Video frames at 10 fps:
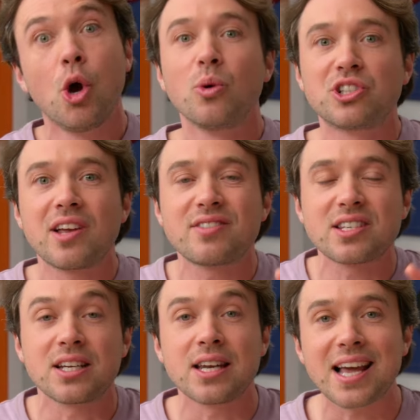which gives
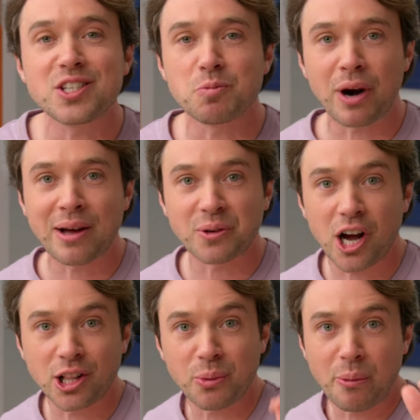us a nice brown
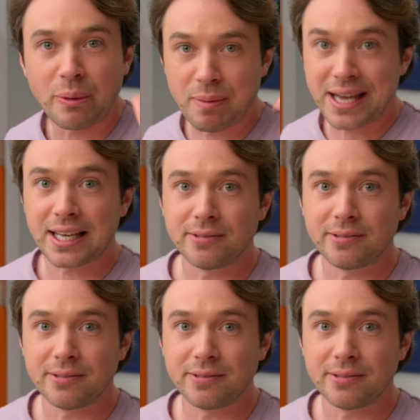color when we bake it.